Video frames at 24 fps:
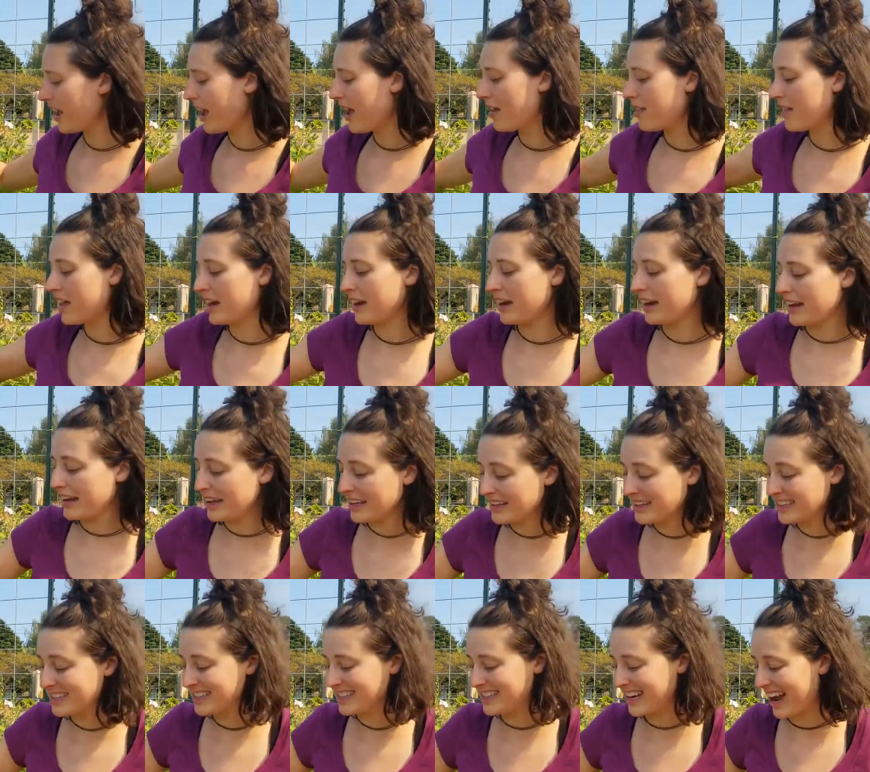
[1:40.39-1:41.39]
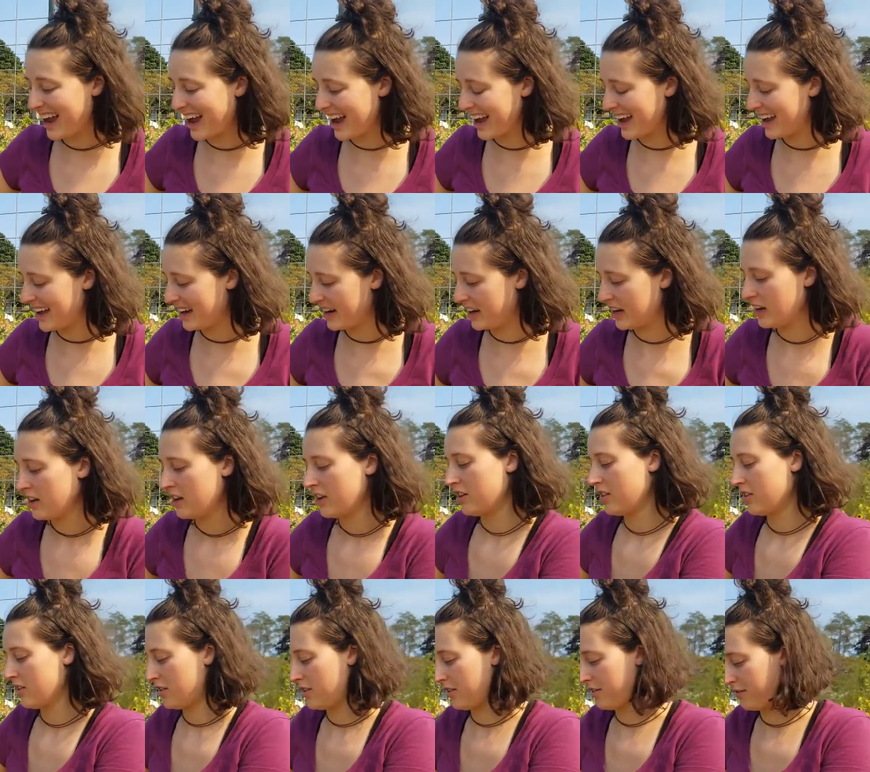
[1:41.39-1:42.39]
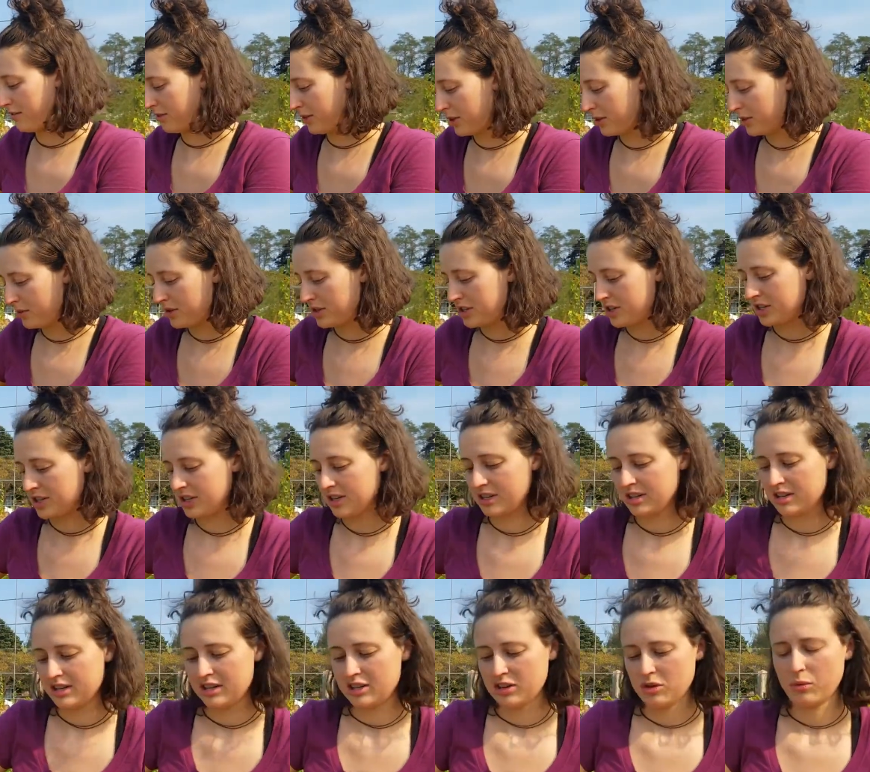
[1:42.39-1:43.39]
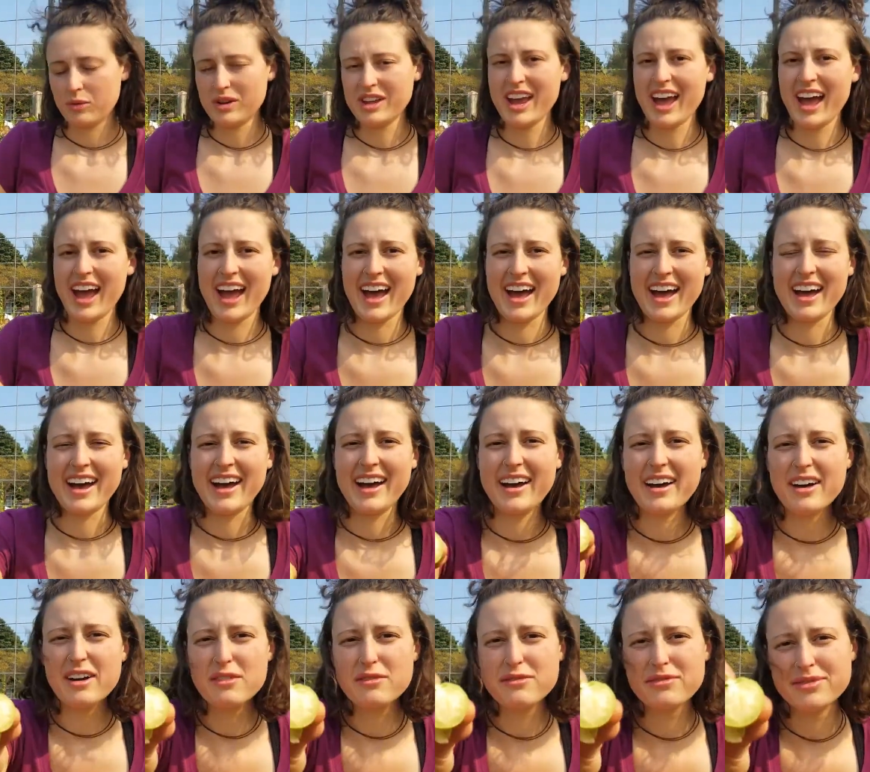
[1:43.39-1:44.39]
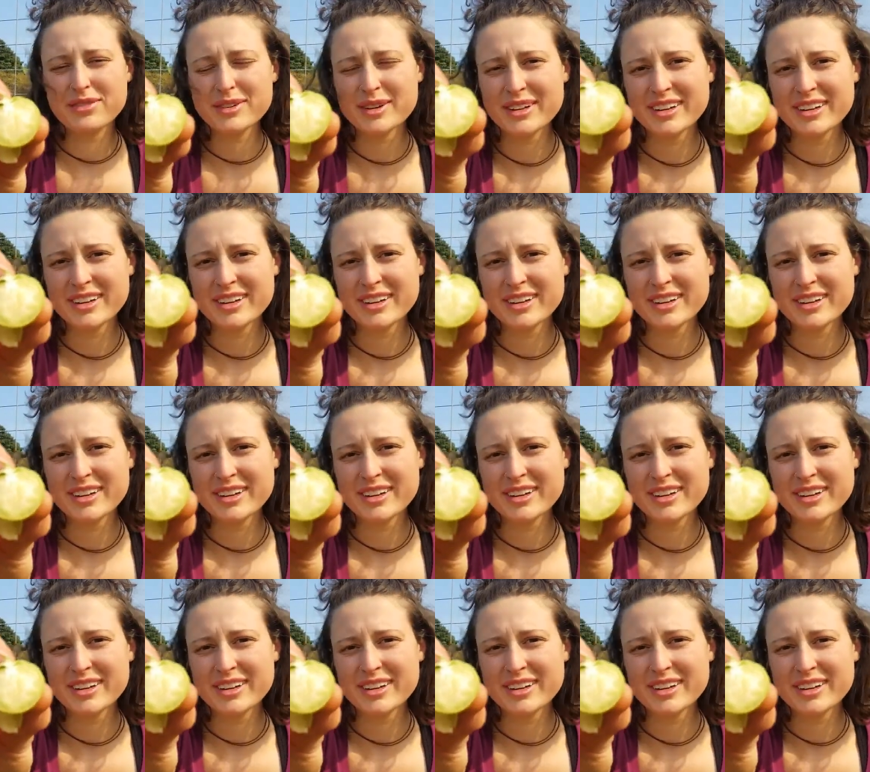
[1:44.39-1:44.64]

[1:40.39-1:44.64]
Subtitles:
And then inside the fruit, we have